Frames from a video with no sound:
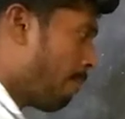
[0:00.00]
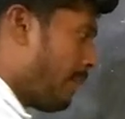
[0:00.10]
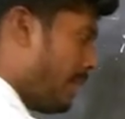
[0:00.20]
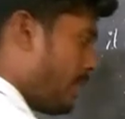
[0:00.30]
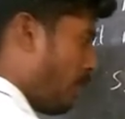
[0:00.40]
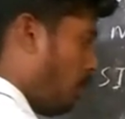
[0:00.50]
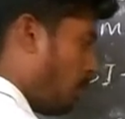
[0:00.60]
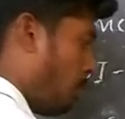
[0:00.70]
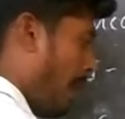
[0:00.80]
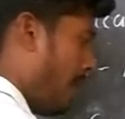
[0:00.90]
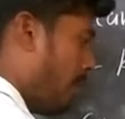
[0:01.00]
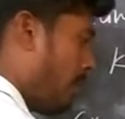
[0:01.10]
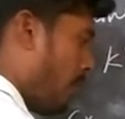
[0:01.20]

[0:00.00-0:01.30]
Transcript: That is equal to what?